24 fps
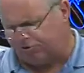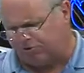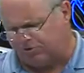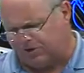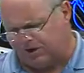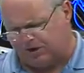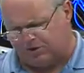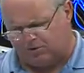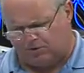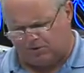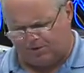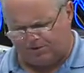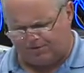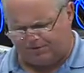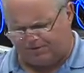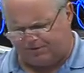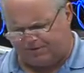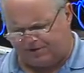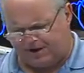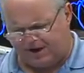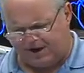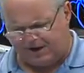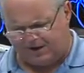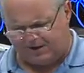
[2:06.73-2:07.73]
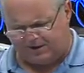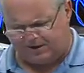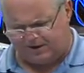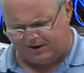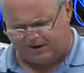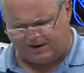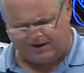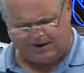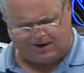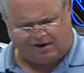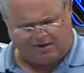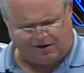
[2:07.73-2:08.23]
You need to understand
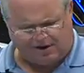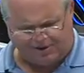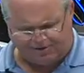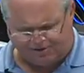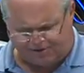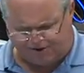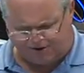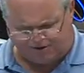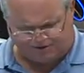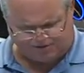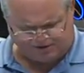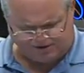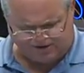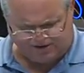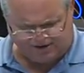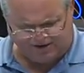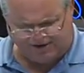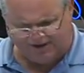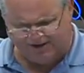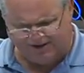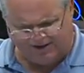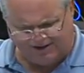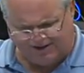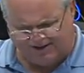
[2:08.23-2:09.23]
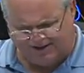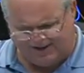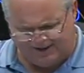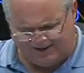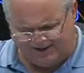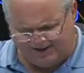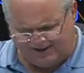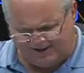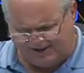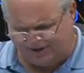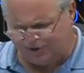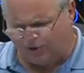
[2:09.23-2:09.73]
that. No, I thought
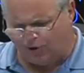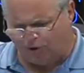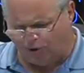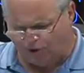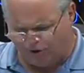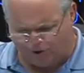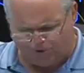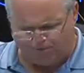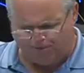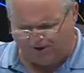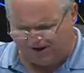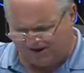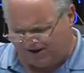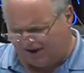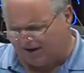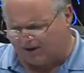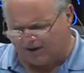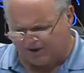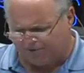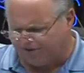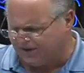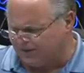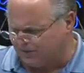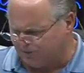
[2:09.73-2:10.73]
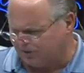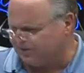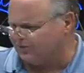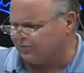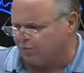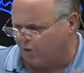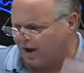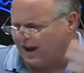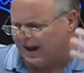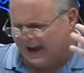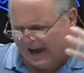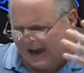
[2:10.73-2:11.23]
an autobiography was
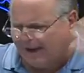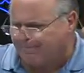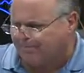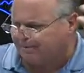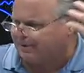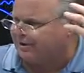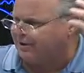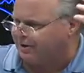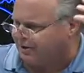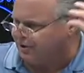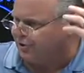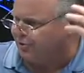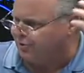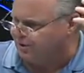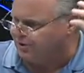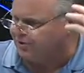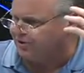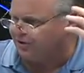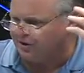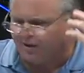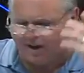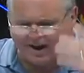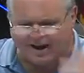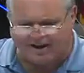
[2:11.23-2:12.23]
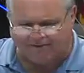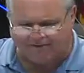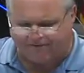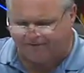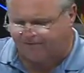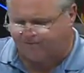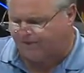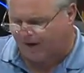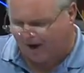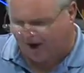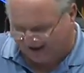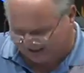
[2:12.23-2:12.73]
what happened to you in your life,
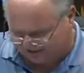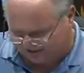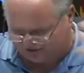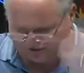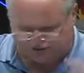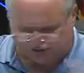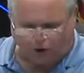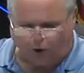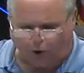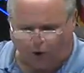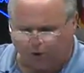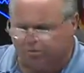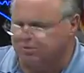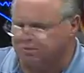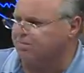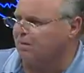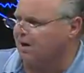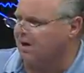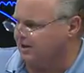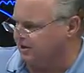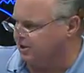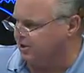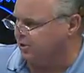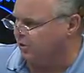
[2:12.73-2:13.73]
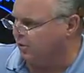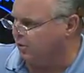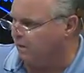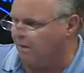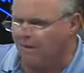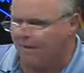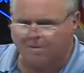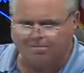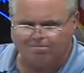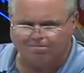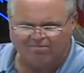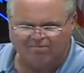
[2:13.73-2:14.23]
as told by you.
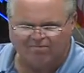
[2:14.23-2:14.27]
